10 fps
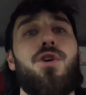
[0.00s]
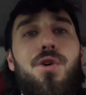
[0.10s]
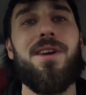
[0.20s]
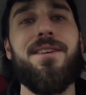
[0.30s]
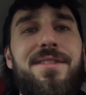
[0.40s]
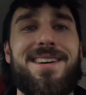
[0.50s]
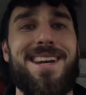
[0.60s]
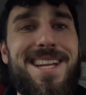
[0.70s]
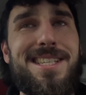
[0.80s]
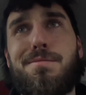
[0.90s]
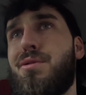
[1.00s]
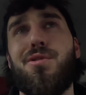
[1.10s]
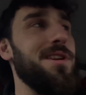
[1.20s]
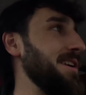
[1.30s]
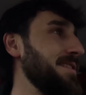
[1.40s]
Who even needs
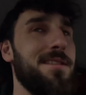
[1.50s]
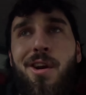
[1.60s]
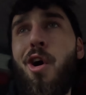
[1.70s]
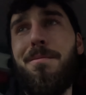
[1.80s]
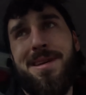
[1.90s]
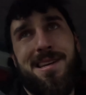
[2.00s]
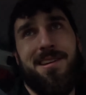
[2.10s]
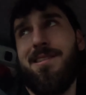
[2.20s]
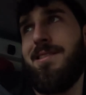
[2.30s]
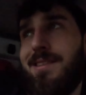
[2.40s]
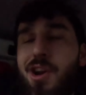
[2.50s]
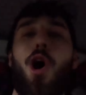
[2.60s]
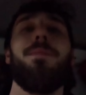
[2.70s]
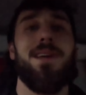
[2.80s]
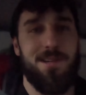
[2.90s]
Brodie? Not me.
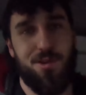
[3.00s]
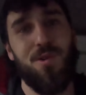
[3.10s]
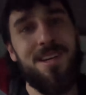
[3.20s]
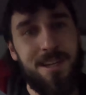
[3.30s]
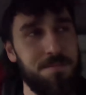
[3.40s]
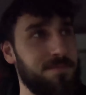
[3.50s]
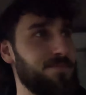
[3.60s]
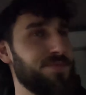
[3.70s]
Not me. Don't need him.